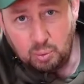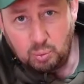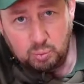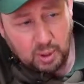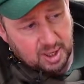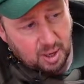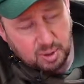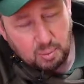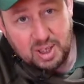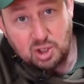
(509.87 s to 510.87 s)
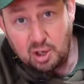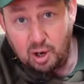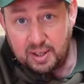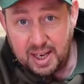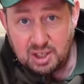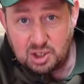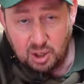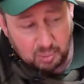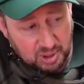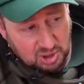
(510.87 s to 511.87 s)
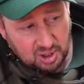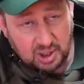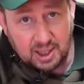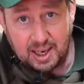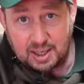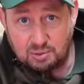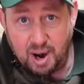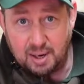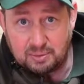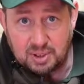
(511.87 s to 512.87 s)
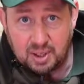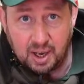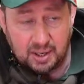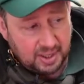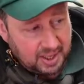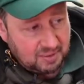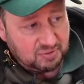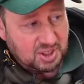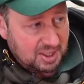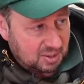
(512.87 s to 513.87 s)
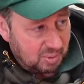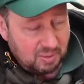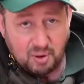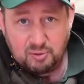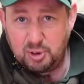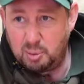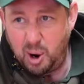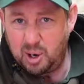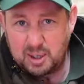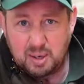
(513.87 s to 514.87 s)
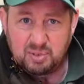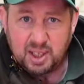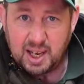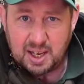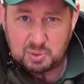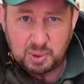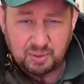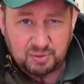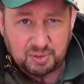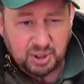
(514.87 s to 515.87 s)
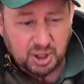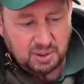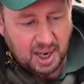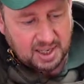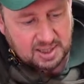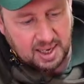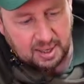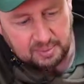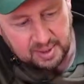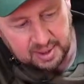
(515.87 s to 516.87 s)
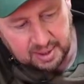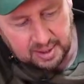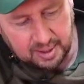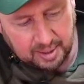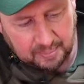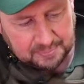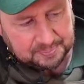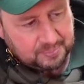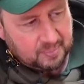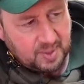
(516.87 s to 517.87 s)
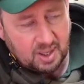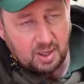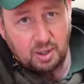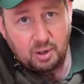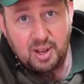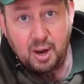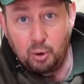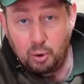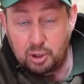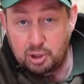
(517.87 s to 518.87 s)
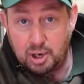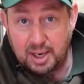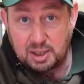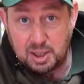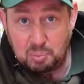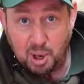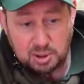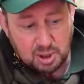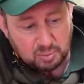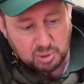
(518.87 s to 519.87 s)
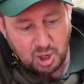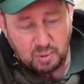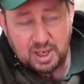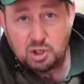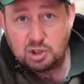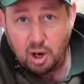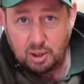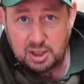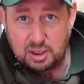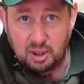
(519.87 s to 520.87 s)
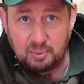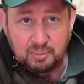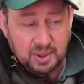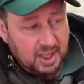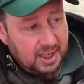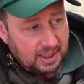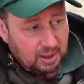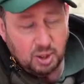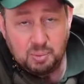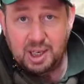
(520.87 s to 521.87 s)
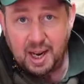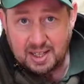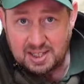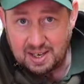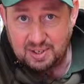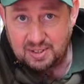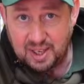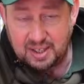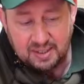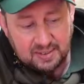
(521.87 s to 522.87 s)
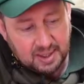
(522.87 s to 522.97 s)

we know that when you start the engine up, it circulates round. And if this hasn't been run for a while, I don't think ours has been on for a few days now, a lot of that oil can drain to the bottom. So when you start it up, it lubricates everything.